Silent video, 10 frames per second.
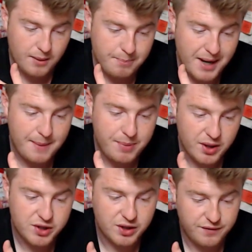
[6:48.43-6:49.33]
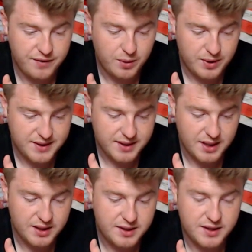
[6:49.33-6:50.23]
My personal view is
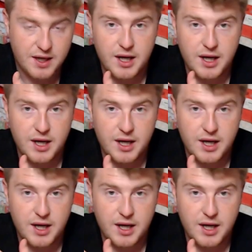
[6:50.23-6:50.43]
that...